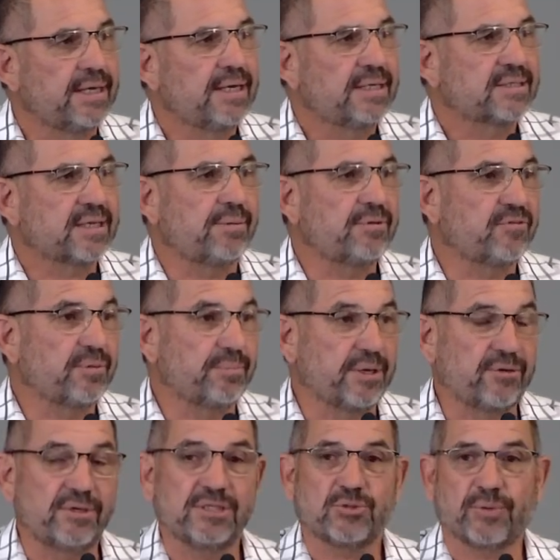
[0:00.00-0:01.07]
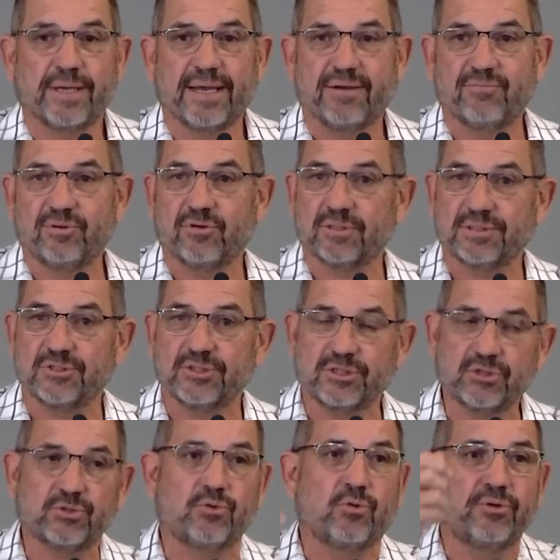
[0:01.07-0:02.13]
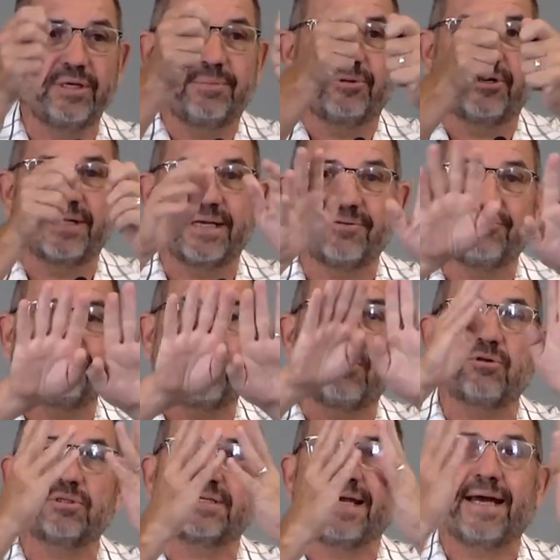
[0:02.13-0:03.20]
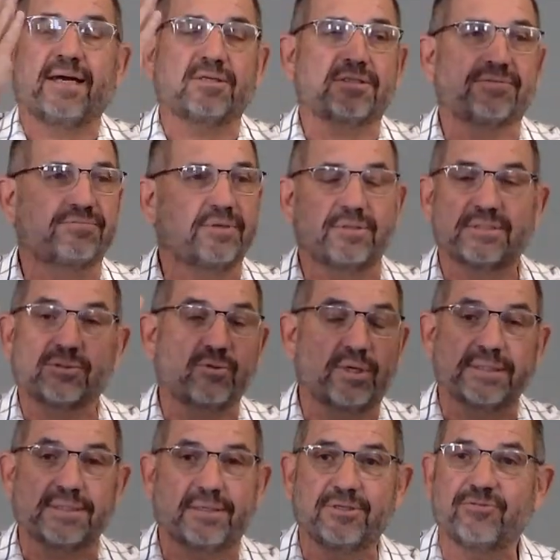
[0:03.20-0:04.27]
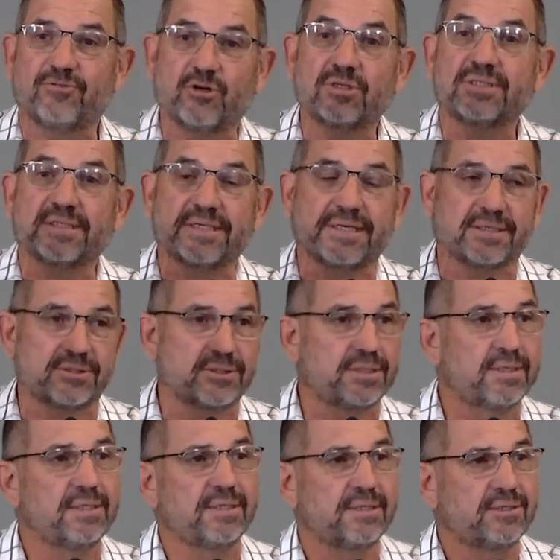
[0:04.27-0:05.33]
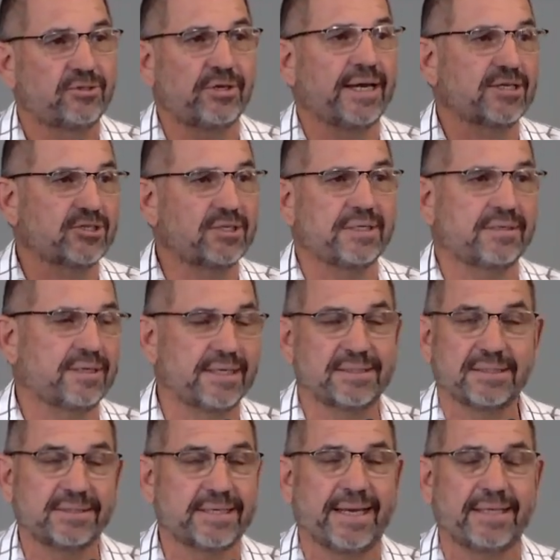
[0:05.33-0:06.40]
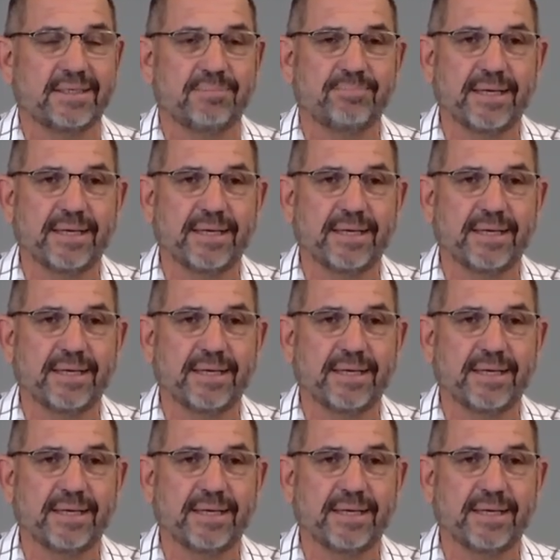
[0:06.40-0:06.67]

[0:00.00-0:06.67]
Some of the mirrors we have, we've got this extraordinary mirror that folds out of, it's quite a, you've got to see it to actually understand it.